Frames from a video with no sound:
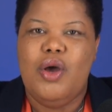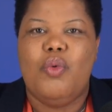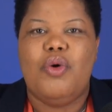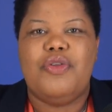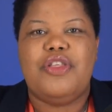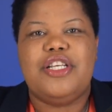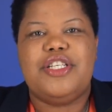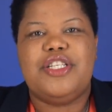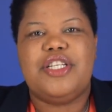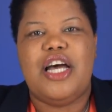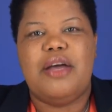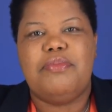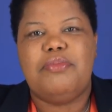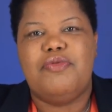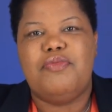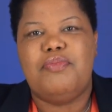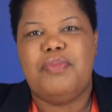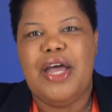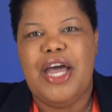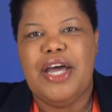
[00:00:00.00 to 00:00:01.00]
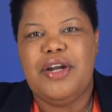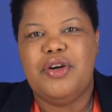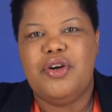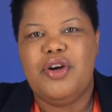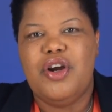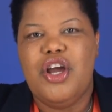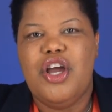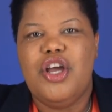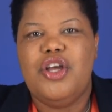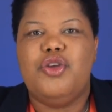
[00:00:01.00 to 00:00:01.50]
With this type of
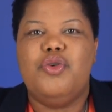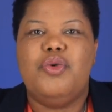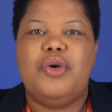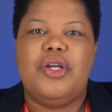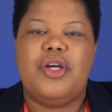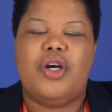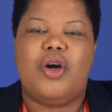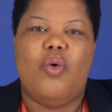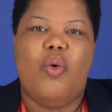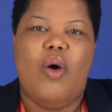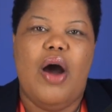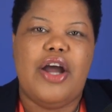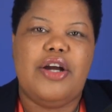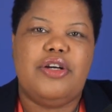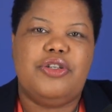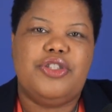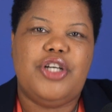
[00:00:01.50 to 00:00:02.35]
banner, you can acquire